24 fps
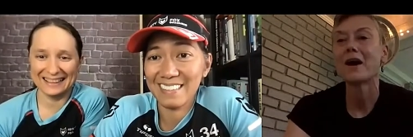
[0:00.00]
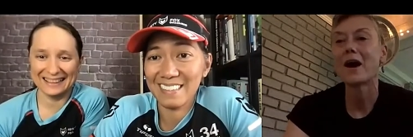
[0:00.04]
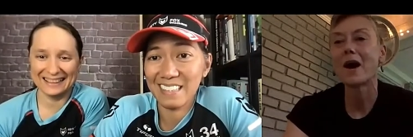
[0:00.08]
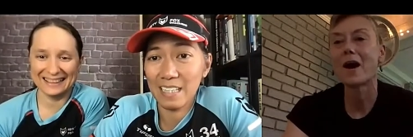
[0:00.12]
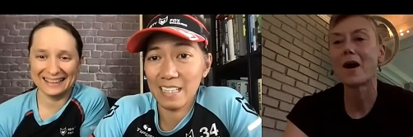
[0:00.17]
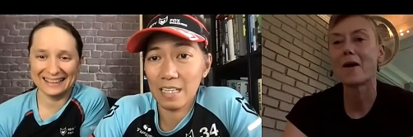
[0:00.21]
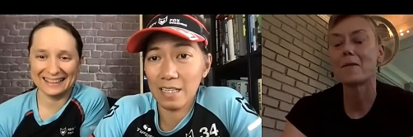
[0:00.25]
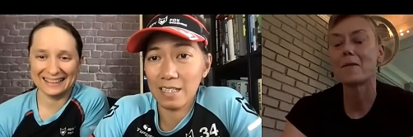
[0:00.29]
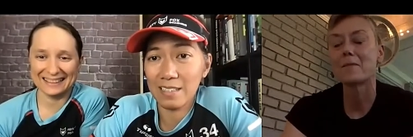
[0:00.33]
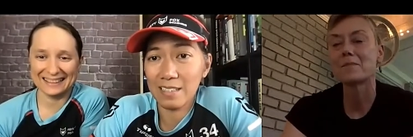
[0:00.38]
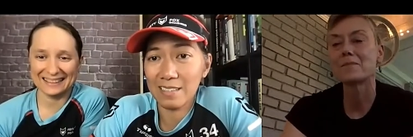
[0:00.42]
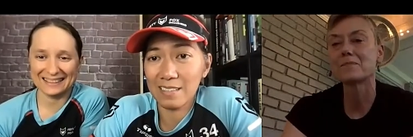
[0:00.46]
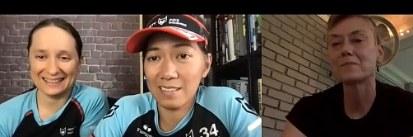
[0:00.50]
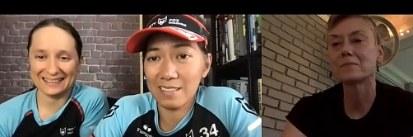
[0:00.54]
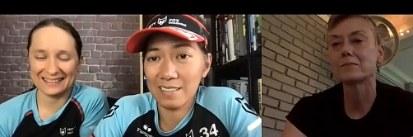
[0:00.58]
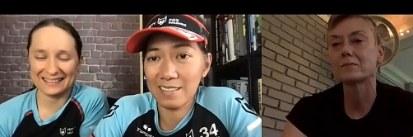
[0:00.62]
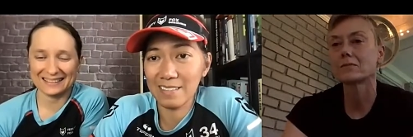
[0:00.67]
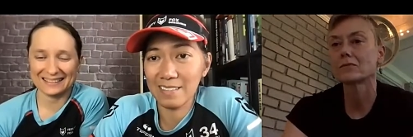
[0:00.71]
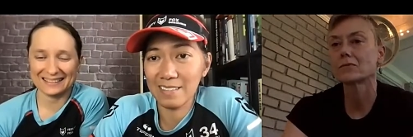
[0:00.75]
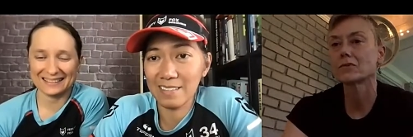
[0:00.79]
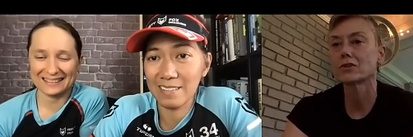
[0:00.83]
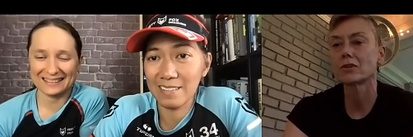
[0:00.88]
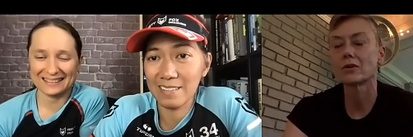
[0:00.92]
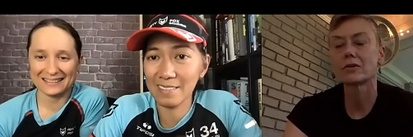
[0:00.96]
Speaker 1: um
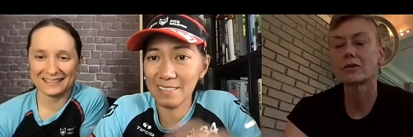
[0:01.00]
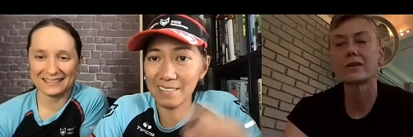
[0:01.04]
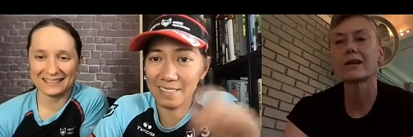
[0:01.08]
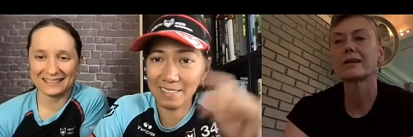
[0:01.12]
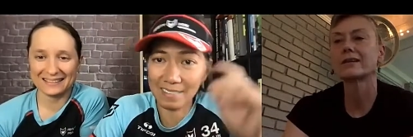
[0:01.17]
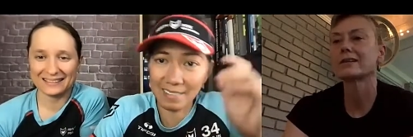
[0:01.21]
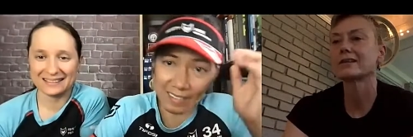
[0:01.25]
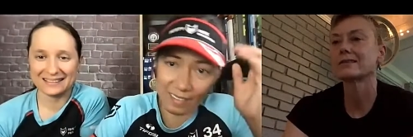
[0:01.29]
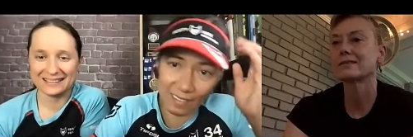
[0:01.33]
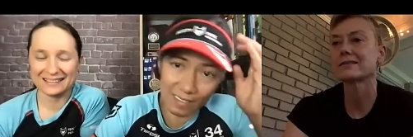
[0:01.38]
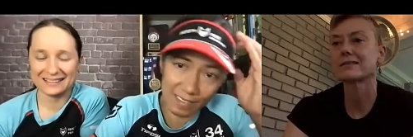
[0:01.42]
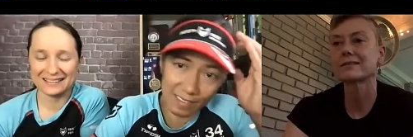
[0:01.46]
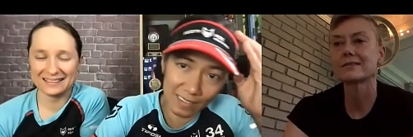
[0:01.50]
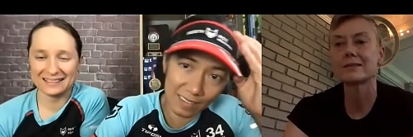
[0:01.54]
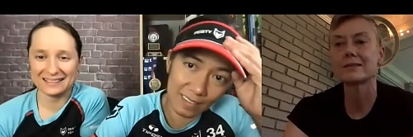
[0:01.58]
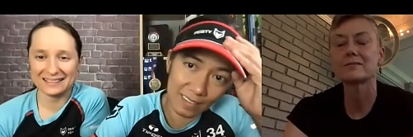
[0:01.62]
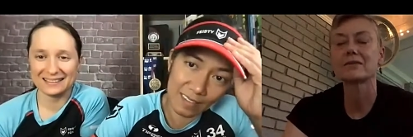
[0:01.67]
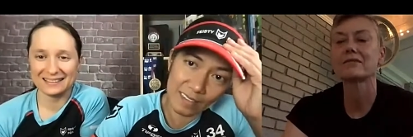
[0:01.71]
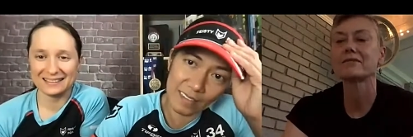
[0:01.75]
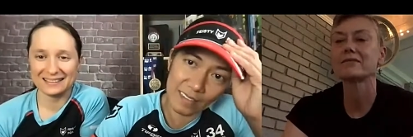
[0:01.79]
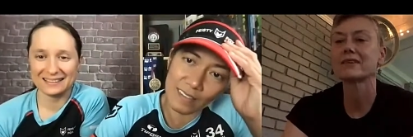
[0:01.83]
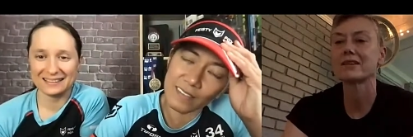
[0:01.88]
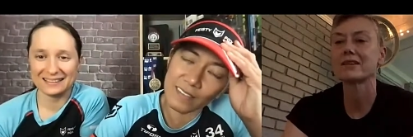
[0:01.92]
so that didn't seem to